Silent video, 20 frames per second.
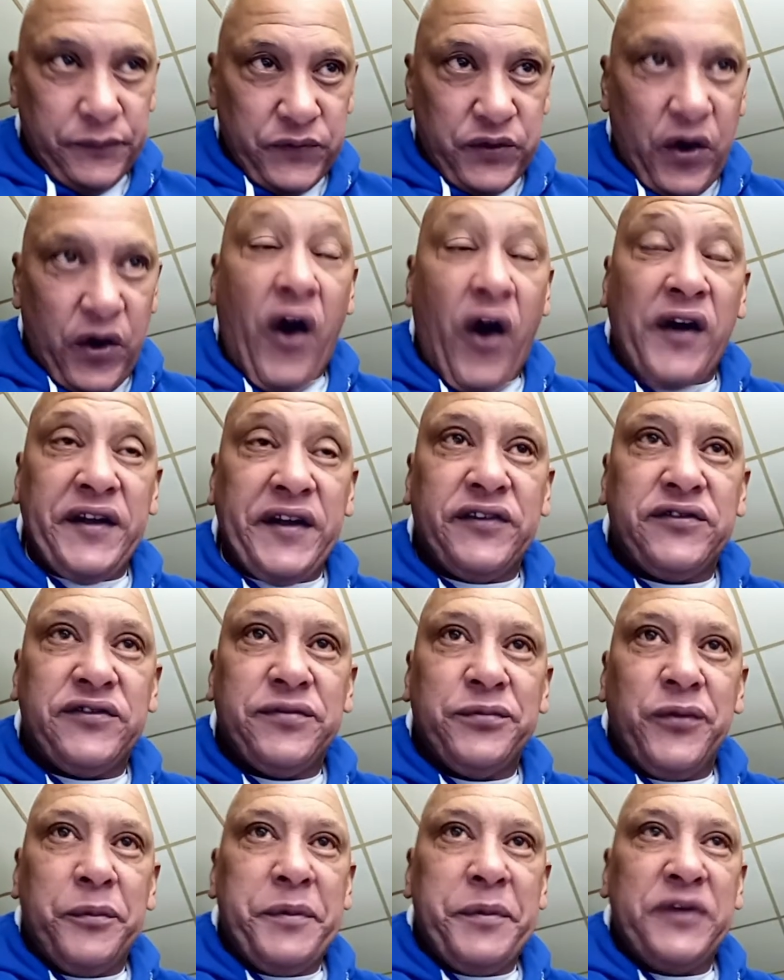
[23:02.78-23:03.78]
The
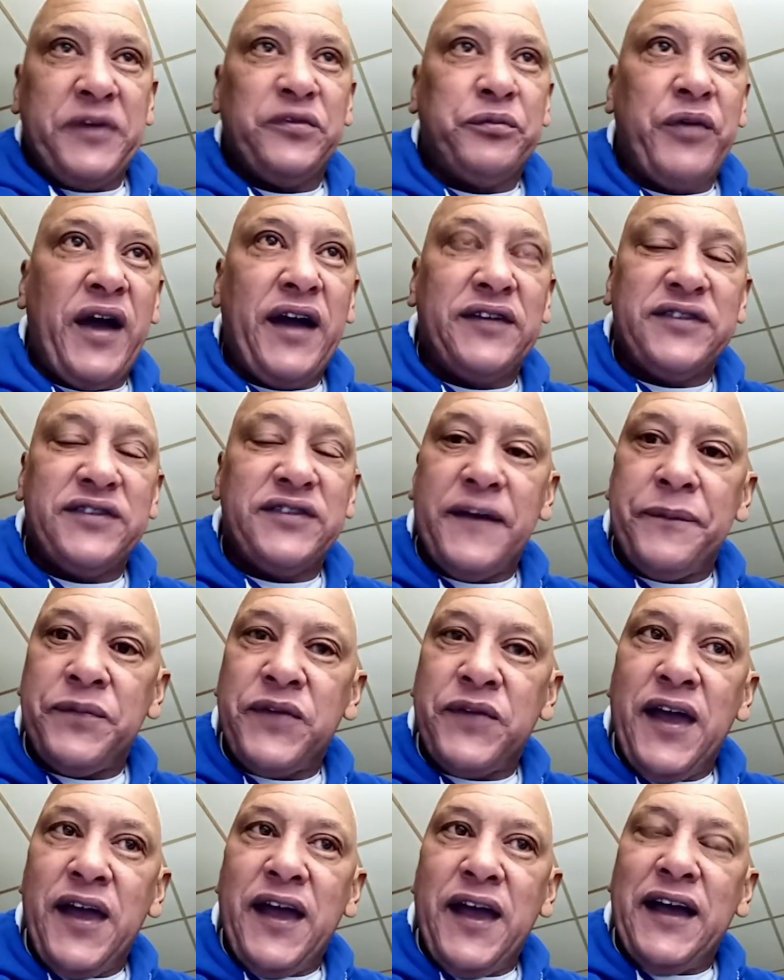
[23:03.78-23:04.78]
audience would be surprised that
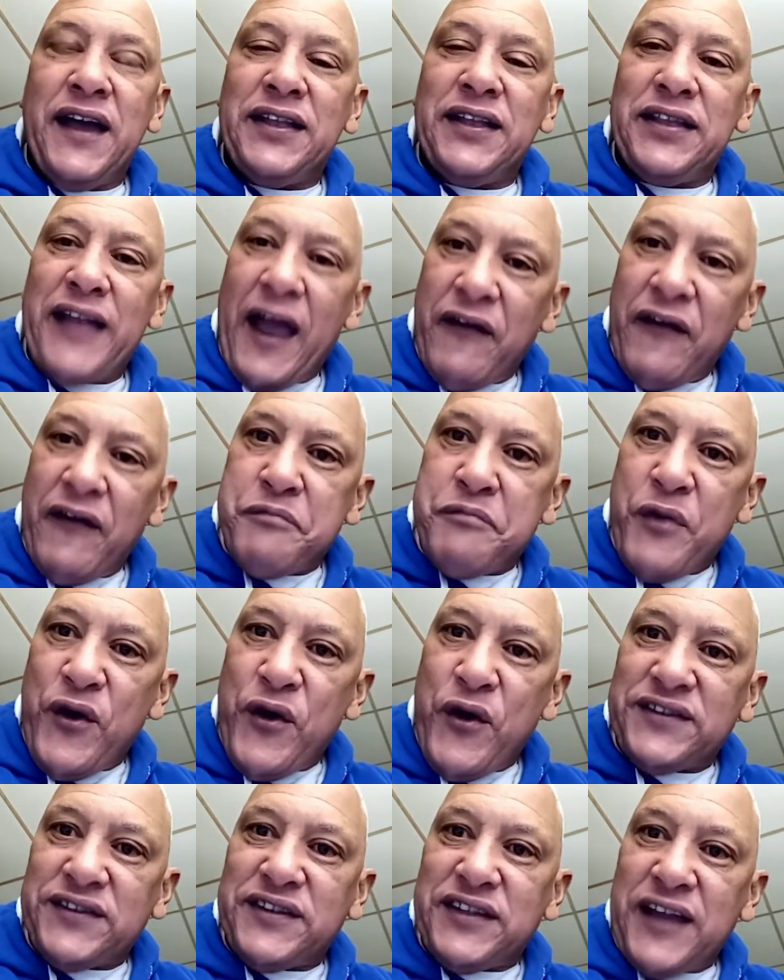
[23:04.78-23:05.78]
Larry
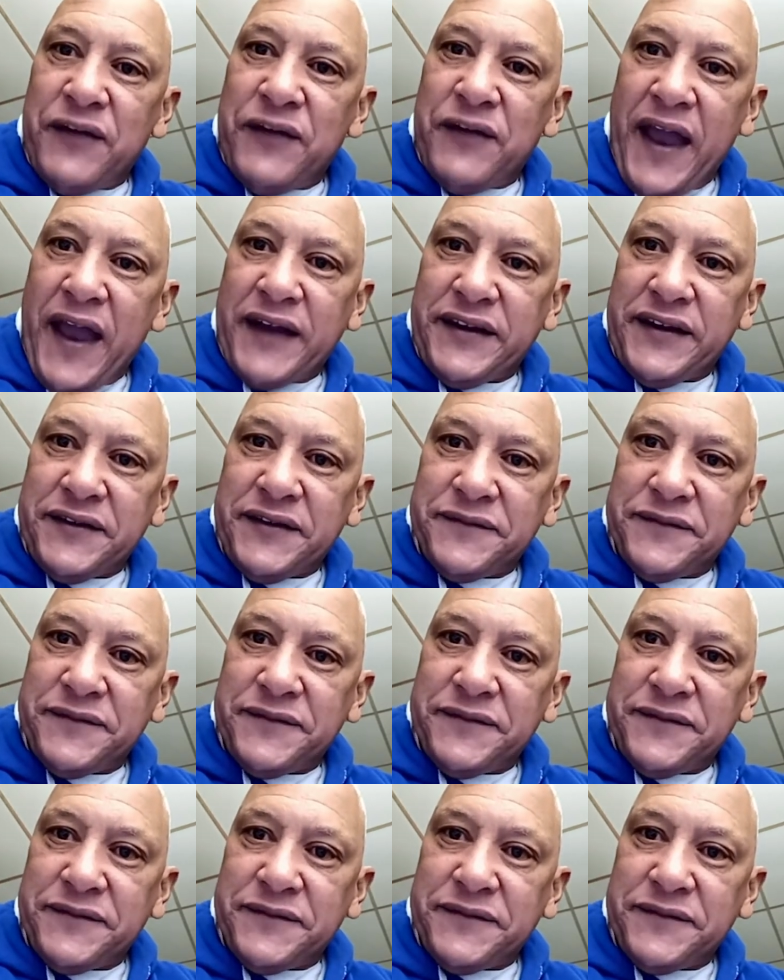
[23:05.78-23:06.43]
Bird is left-handed.